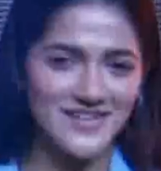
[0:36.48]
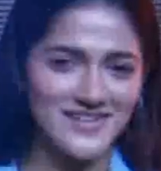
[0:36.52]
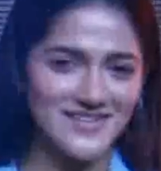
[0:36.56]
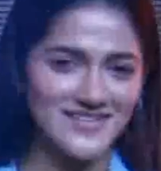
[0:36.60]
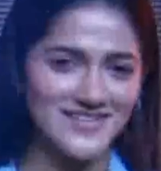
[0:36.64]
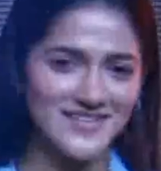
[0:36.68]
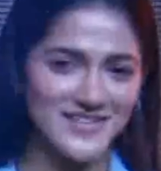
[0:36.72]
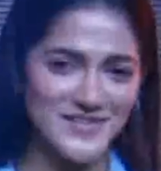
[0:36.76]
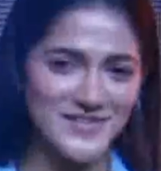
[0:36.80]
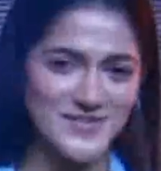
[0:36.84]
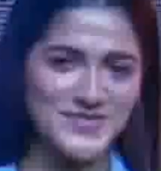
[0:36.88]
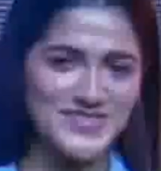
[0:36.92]

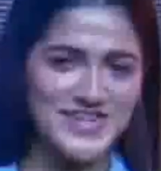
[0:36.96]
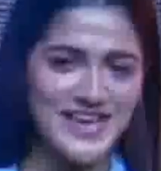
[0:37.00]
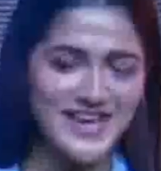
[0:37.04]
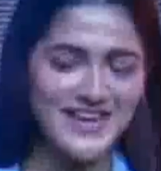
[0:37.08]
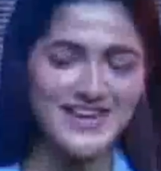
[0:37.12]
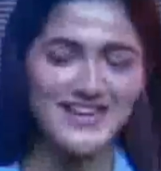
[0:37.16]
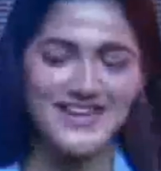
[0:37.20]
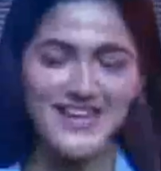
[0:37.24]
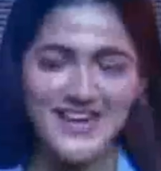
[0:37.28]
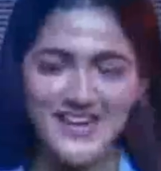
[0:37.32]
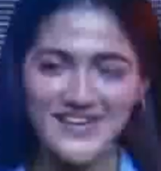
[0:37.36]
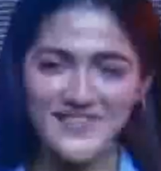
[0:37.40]
you sang in
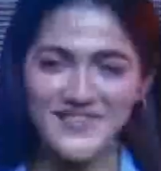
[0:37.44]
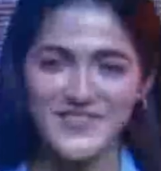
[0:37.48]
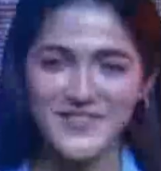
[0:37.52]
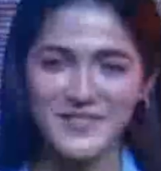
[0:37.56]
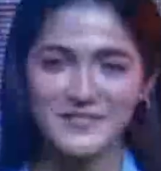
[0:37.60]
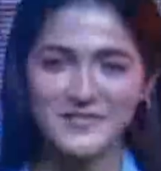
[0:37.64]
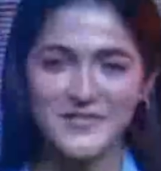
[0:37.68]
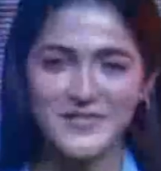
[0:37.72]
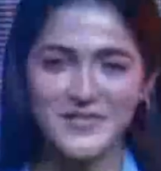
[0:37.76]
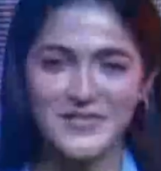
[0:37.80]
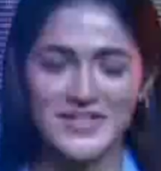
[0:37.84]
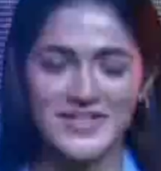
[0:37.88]
our film,
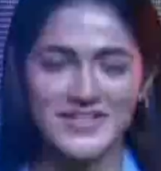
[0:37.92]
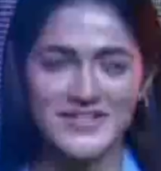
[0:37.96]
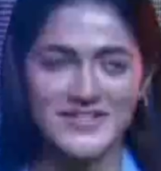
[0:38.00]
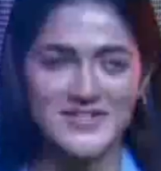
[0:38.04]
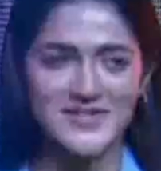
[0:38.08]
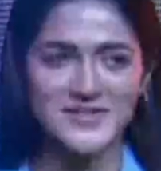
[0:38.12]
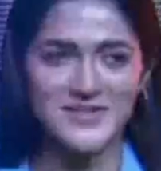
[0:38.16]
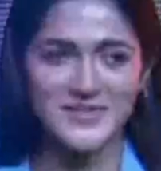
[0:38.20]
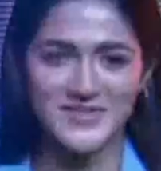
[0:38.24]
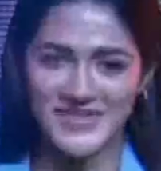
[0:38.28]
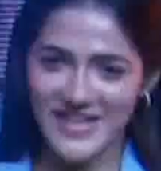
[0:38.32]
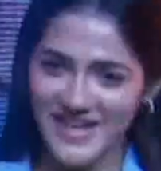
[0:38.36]
Kuda,
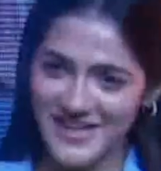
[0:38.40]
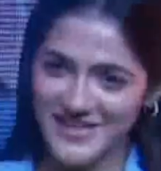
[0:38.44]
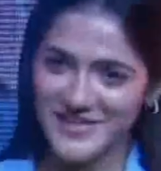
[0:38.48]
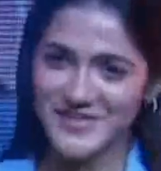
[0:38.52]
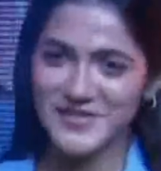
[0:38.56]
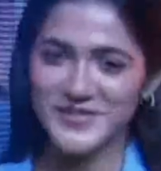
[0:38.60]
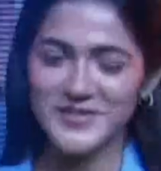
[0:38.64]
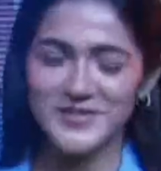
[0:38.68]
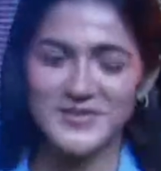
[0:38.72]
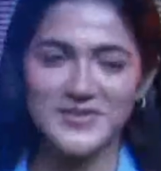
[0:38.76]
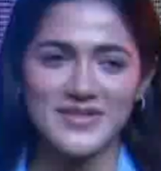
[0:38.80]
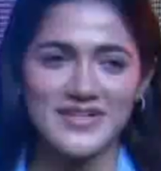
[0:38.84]
so thank
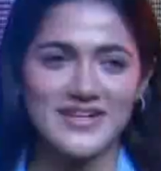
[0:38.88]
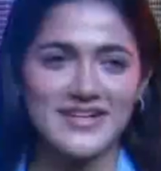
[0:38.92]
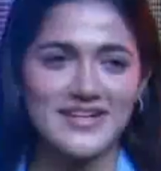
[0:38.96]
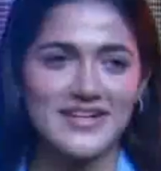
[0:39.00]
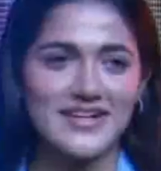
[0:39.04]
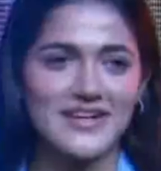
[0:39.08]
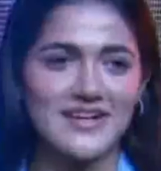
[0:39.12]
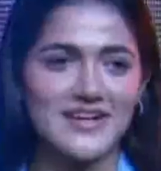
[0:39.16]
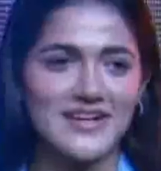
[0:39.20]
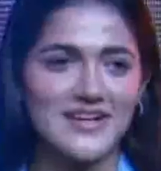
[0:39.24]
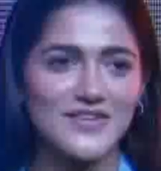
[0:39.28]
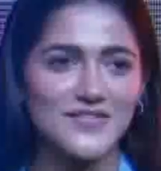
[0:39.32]
you.
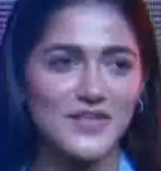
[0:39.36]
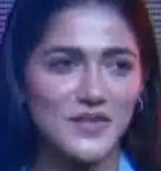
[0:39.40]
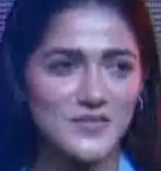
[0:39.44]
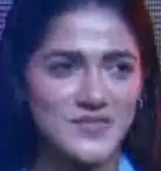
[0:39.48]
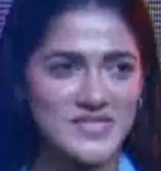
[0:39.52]
Vamsi